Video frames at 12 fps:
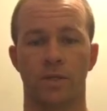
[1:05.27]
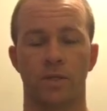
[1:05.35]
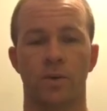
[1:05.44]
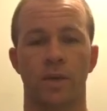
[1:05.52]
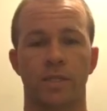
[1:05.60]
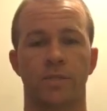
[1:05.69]

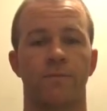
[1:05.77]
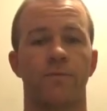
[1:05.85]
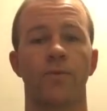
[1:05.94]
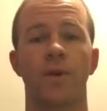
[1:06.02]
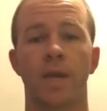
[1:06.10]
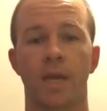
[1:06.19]
So it's
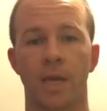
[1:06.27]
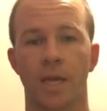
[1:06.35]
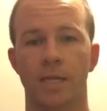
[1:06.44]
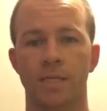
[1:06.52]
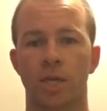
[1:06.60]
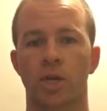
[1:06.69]
free.
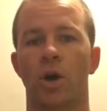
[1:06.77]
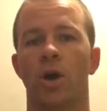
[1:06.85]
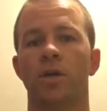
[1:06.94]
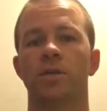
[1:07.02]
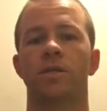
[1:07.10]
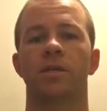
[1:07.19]
It doesn't
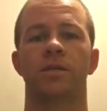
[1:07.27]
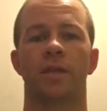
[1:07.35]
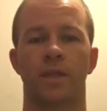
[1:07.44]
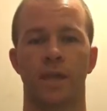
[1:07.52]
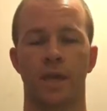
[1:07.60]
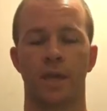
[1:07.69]
cost us
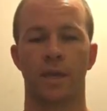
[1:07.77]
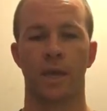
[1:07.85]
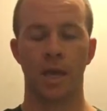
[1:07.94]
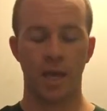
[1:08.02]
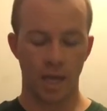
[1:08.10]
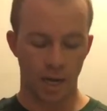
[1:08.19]
a thing.
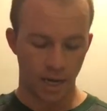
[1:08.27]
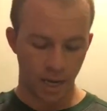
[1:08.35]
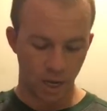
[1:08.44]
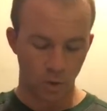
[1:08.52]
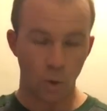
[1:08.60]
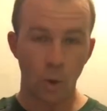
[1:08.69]

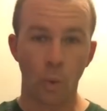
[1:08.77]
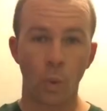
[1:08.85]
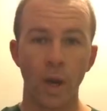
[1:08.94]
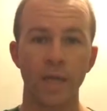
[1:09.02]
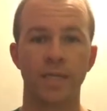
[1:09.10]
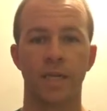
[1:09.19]
Now,
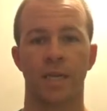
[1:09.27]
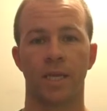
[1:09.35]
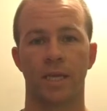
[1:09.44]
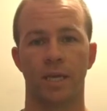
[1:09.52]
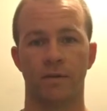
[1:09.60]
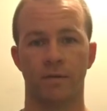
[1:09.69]
what did
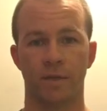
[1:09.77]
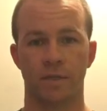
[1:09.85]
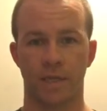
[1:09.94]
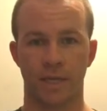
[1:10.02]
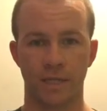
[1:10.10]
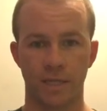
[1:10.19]
he give us?
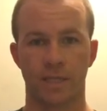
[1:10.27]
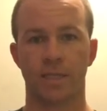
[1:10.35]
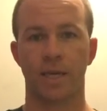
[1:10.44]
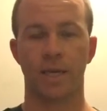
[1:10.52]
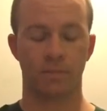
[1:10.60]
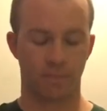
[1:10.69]
That's the
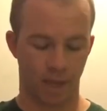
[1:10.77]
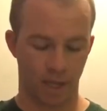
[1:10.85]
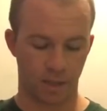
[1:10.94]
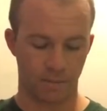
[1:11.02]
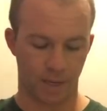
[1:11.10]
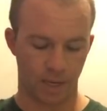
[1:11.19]
second
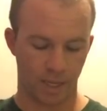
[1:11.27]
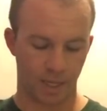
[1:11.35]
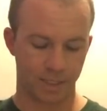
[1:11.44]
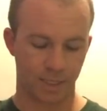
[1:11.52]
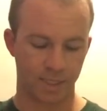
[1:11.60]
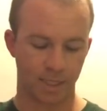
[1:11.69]
element.
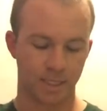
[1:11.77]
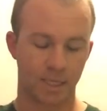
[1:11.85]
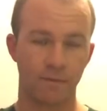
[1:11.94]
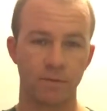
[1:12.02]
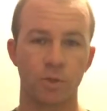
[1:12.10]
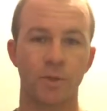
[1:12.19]
It says he's
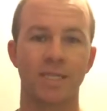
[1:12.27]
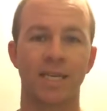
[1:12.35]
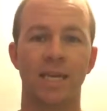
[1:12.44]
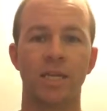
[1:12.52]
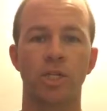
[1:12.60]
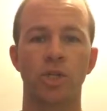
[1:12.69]
given to us
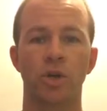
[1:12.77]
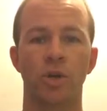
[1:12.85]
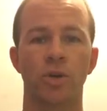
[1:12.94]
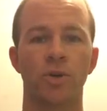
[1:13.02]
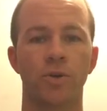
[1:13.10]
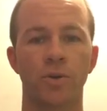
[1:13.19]

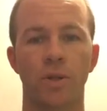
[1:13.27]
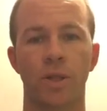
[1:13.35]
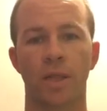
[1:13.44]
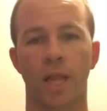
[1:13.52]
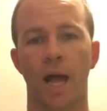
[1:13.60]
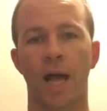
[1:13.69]
eternal
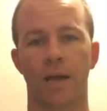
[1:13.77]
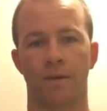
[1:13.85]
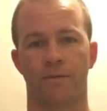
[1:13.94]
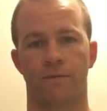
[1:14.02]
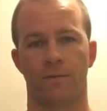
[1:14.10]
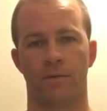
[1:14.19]

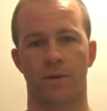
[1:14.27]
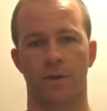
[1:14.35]
life.